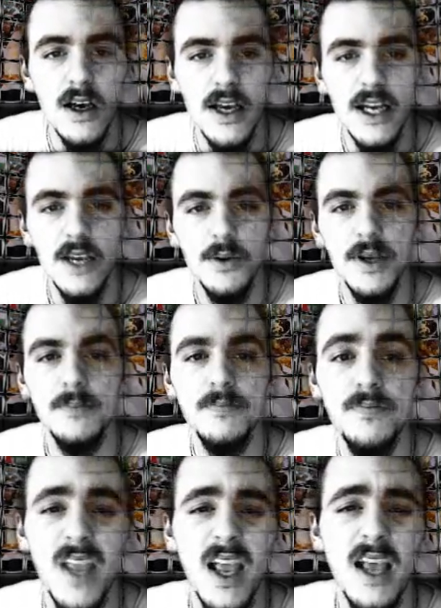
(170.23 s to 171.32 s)
Anyway,
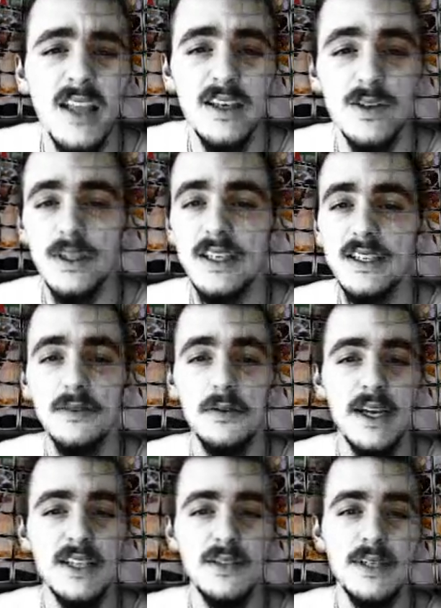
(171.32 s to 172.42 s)
the Israelis have a
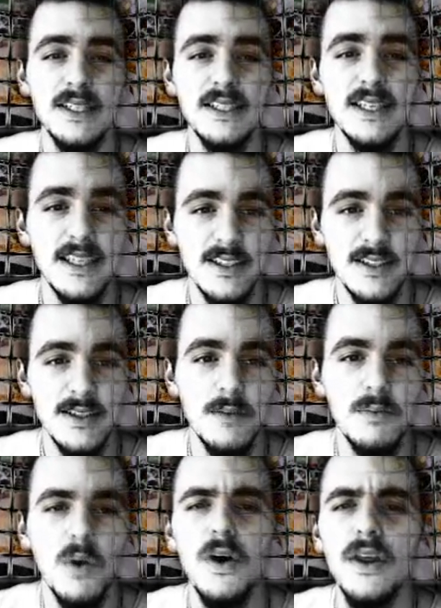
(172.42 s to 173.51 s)
right to exist,
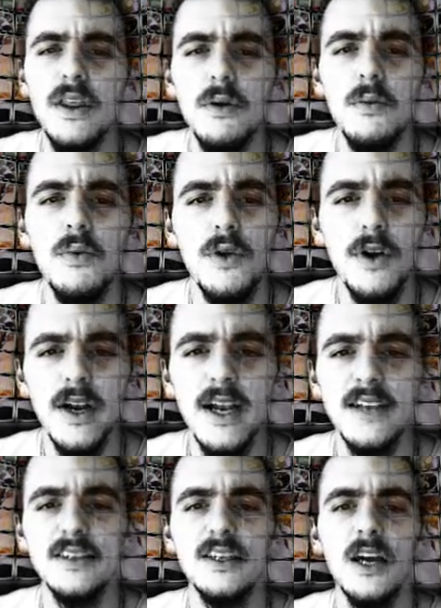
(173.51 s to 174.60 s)
but where they were born,
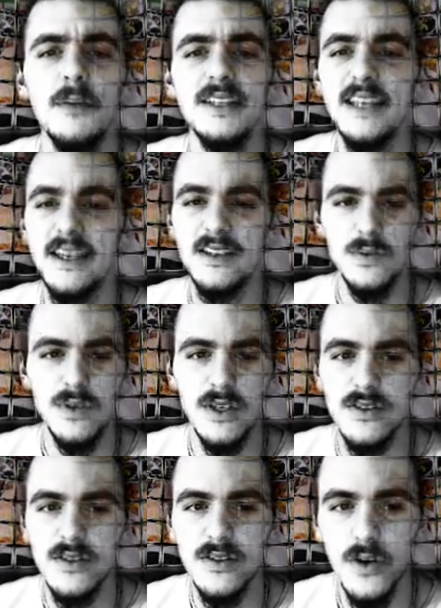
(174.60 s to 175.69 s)
not to come and take someone
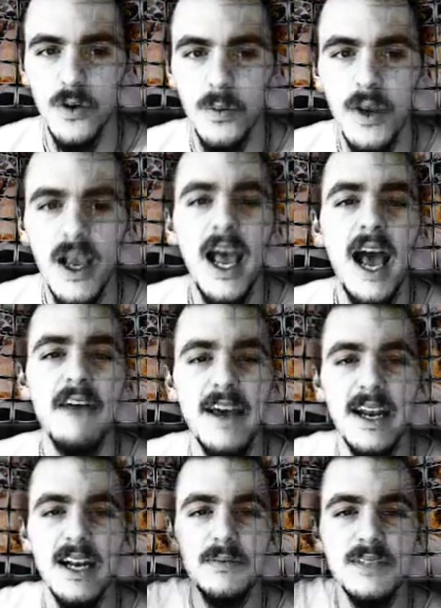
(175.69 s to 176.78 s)
else's home. I've
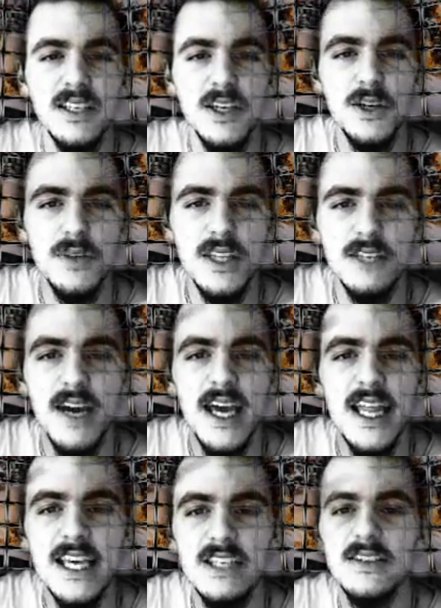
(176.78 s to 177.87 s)
had it up to here with the
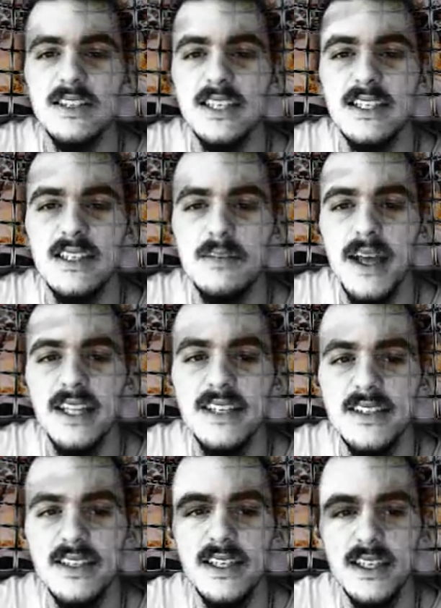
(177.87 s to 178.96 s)
violations against the
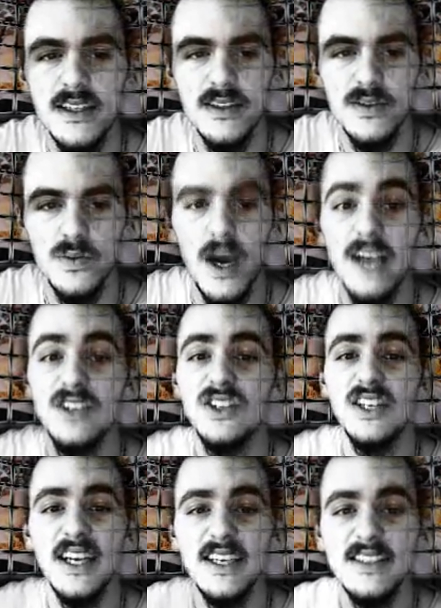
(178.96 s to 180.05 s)
Palestinians. Why
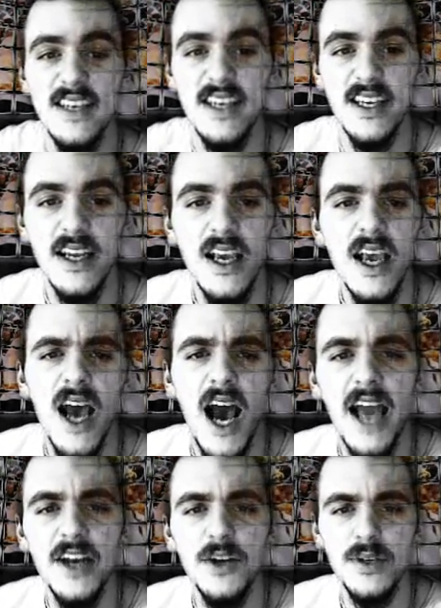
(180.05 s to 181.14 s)
shouldn't I say it? I knew